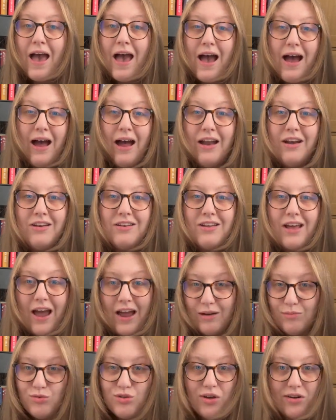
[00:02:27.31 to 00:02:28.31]
And I
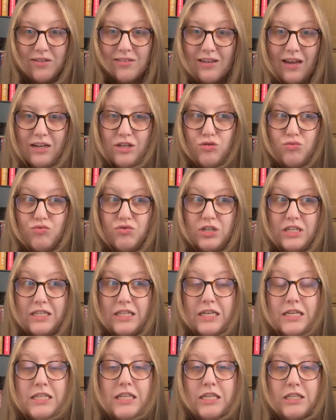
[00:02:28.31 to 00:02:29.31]
am so excited to read
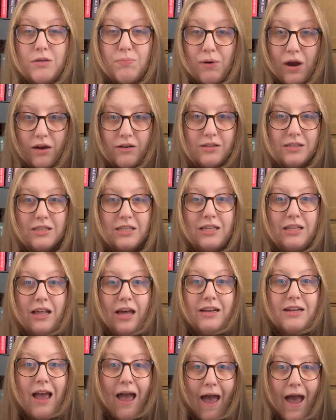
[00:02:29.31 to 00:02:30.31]
this. It's apparently
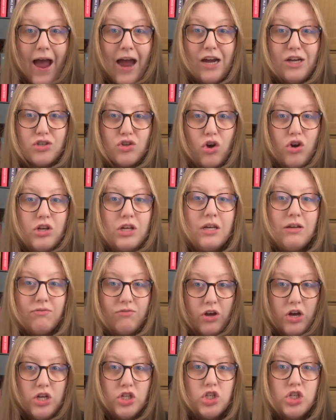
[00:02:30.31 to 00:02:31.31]
like ice hockey
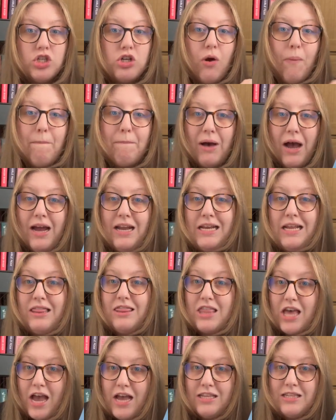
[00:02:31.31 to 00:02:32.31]
version of Binding
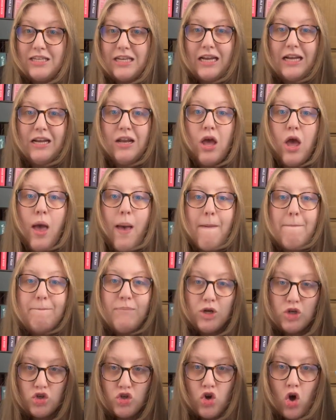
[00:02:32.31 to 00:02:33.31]
13,
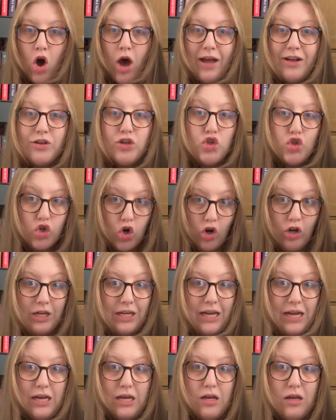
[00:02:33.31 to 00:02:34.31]
but not as
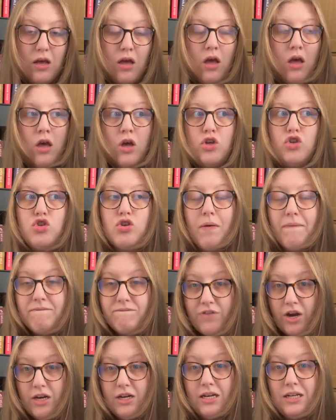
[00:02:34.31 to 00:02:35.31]
chunky. So I'm
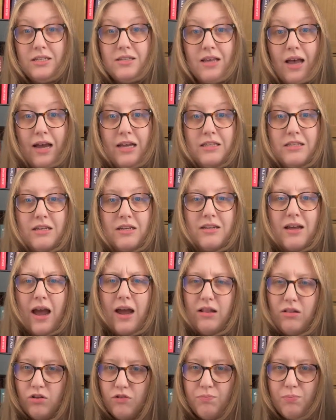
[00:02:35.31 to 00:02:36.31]
very excited.
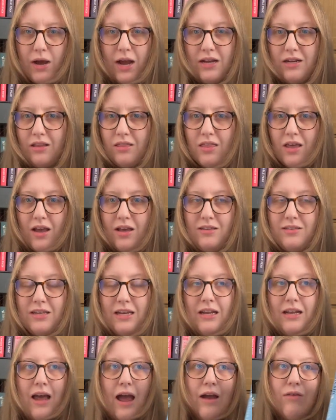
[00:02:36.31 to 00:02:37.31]
I love Binding
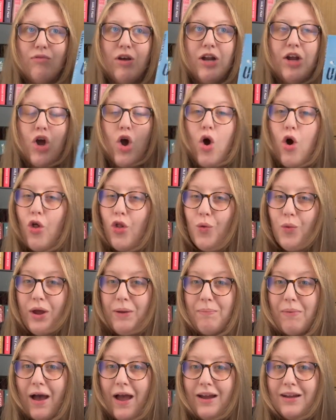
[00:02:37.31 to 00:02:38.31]
13. I read it all the way
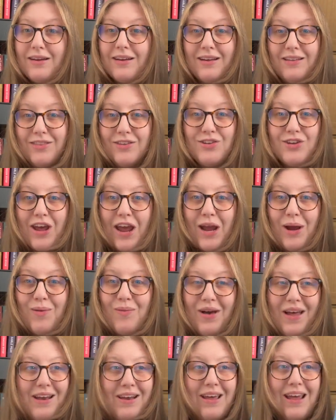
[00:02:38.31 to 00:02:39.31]
back in the day
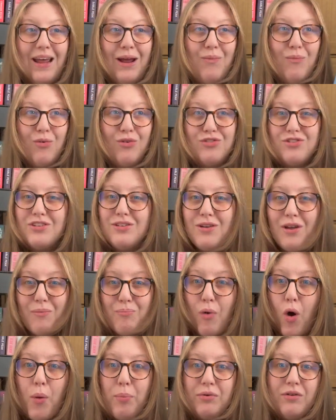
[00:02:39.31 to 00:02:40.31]
when it wasn't
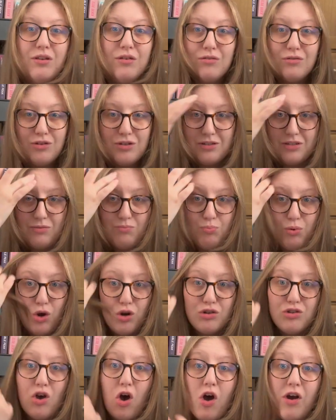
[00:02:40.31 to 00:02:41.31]
popular in
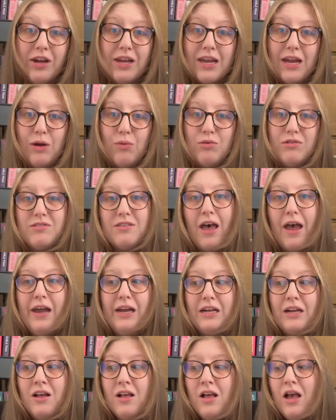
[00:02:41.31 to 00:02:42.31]
book talk. It was
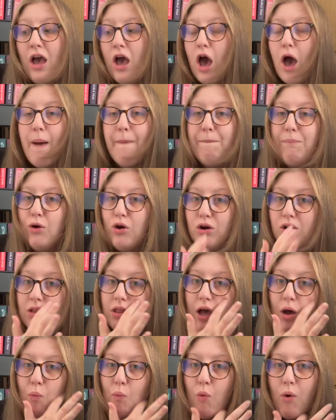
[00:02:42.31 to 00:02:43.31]
like a book
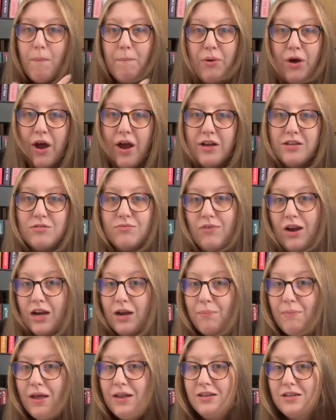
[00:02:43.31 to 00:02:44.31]
that one person
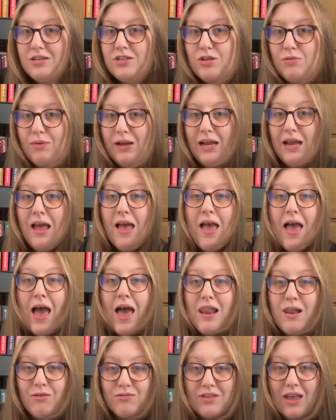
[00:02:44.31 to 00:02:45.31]
recommended to me.
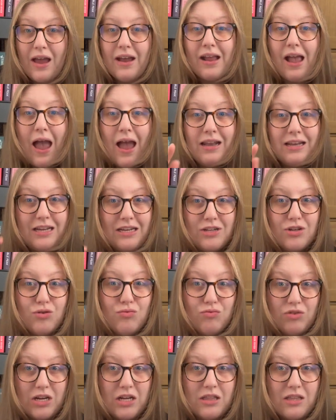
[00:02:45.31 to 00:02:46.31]
And I was like, I need to
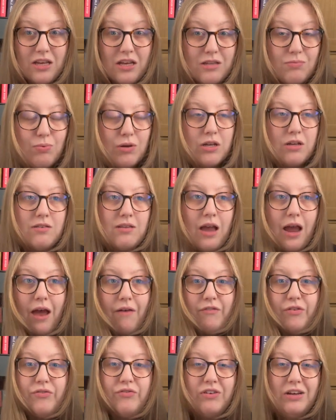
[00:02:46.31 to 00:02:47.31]
read this because I
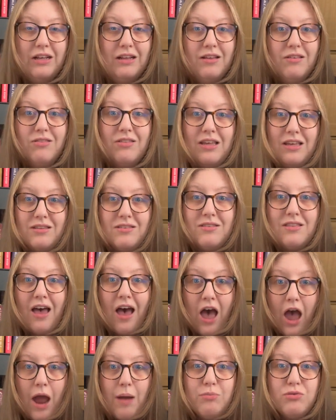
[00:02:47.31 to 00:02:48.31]
have a feeling the
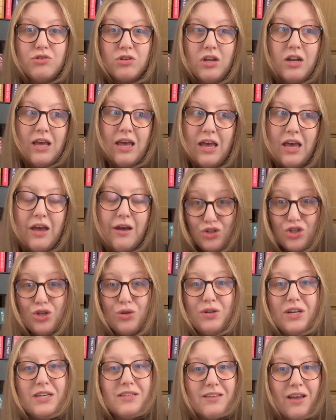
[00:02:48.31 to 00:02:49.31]
hype's gonna hit.
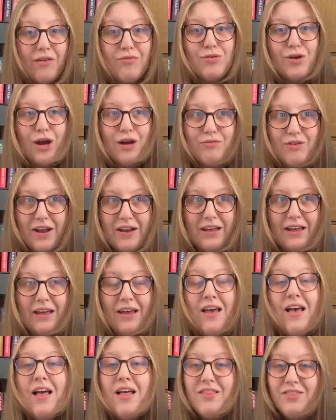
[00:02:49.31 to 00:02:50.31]
2 years after I read it,
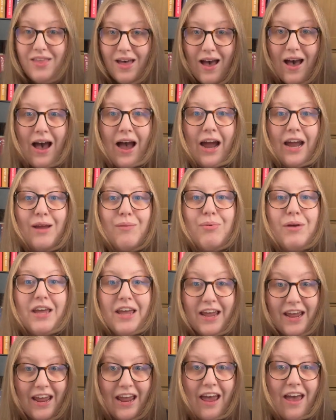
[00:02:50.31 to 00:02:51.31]
the hype
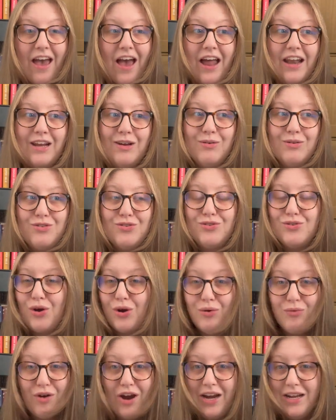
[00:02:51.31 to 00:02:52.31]
hit, and it was so
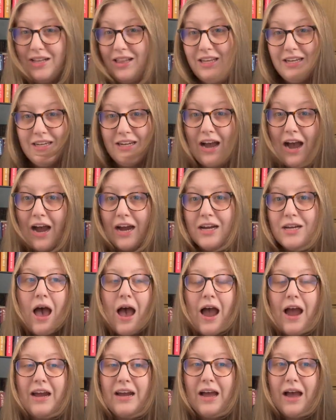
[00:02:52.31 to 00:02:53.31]
rightly hype.
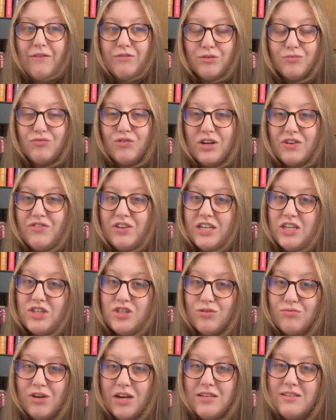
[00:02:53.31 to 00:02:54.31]
I haven't finished
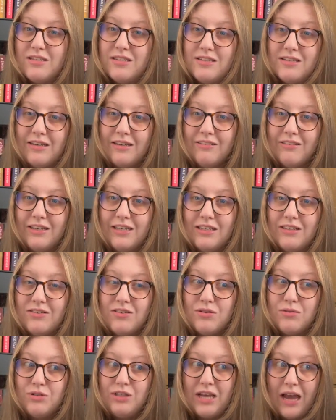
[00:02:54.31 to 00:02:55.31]
the rest of the
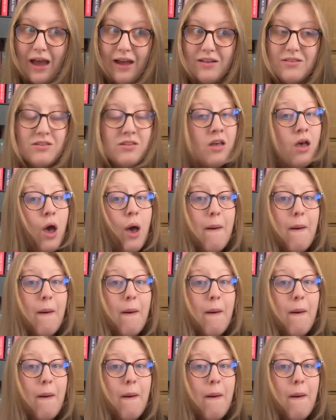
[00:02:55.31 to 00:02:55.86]
series yet.